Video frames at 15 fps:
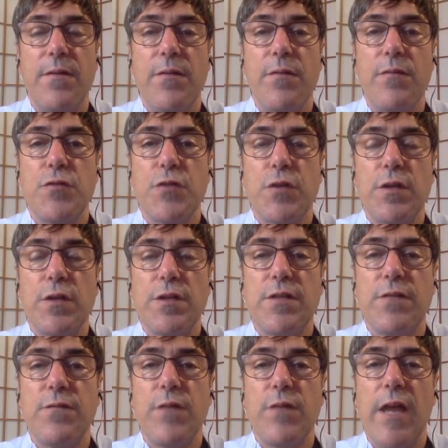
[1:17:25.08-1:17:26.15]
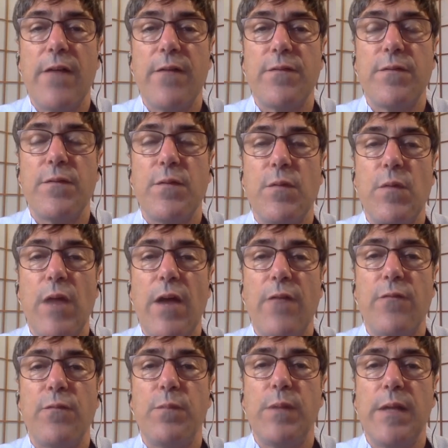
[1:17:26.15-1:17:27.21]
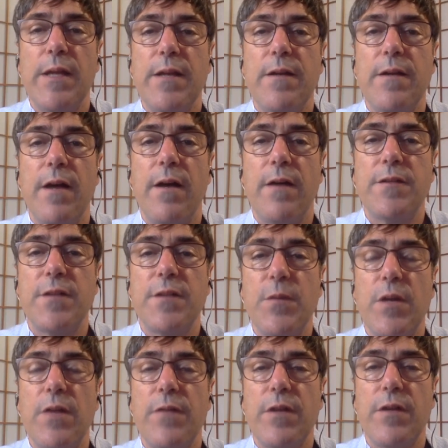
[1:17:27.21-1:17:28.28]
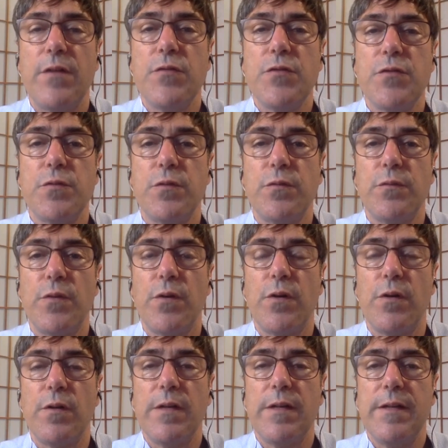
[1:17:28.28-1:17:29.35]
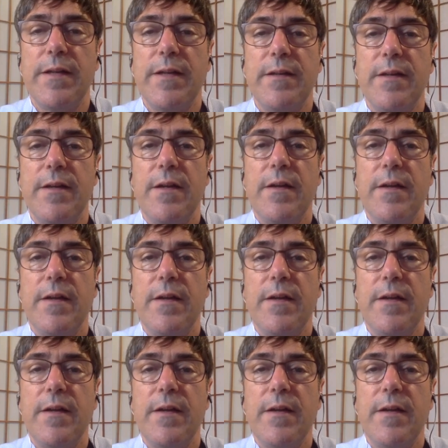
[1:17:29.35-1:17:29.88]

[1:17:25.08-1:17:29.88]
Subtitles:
journalists have played somewhat of an unusual role in that